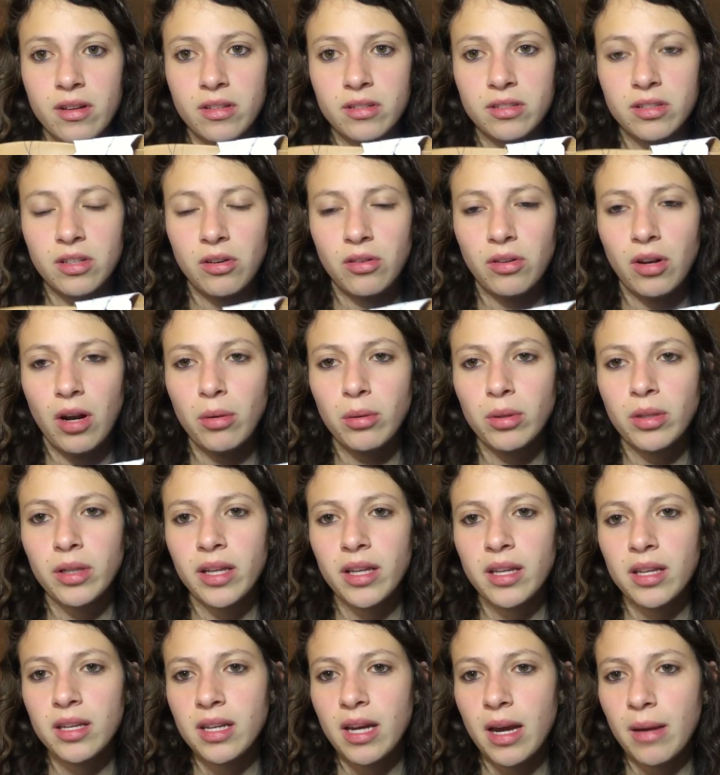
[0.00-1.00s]
So not
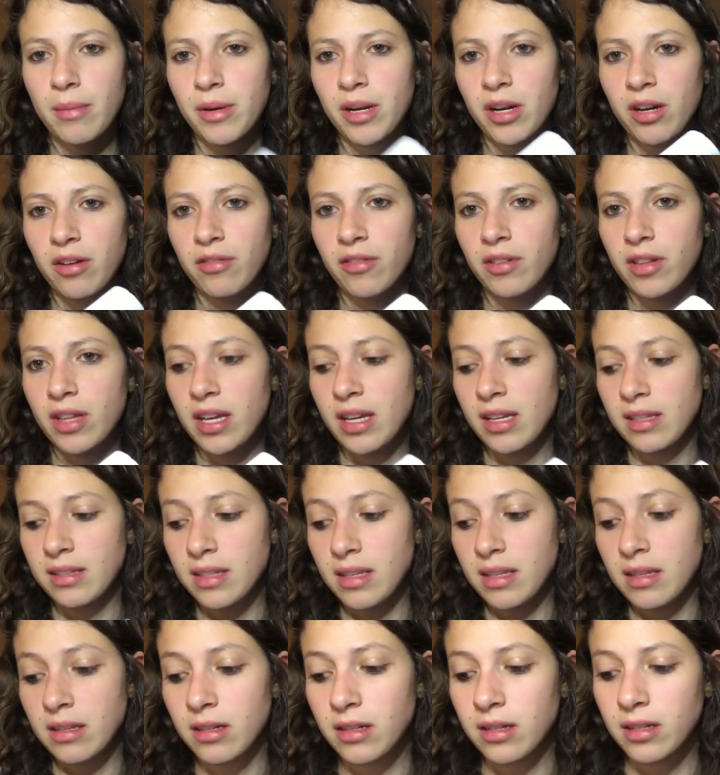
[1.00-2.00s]
really the time of year for
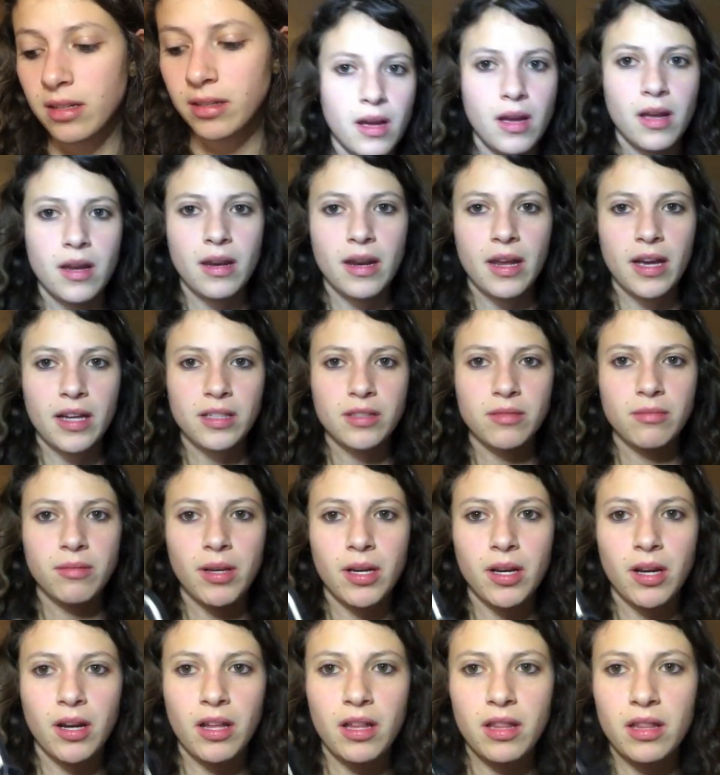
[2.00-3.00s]
these either. Next
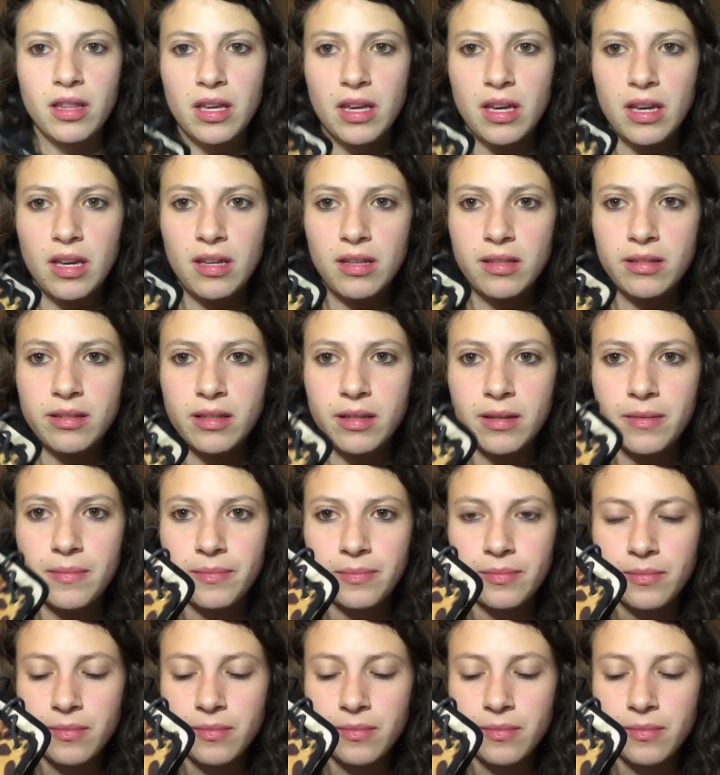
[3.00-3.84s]
we got these.